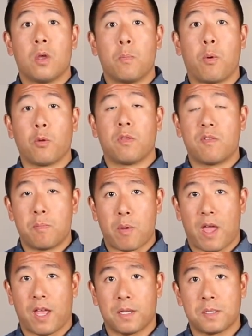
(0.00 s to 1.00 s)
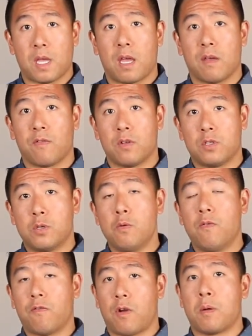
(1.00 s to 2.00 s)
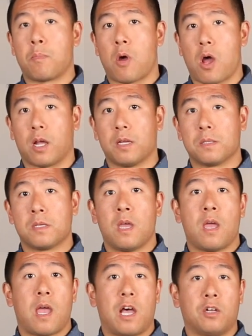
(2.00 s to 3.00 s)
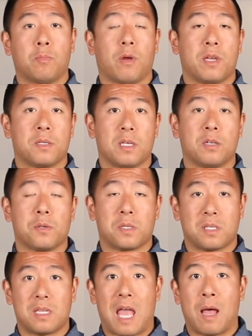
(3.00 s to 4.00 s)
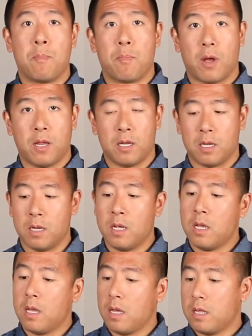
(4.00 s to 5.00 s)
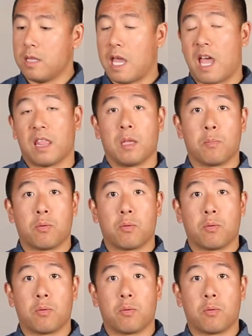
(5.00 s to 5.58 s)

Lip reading: Both of the bags have two front pockets held by a single snap button. The Hadley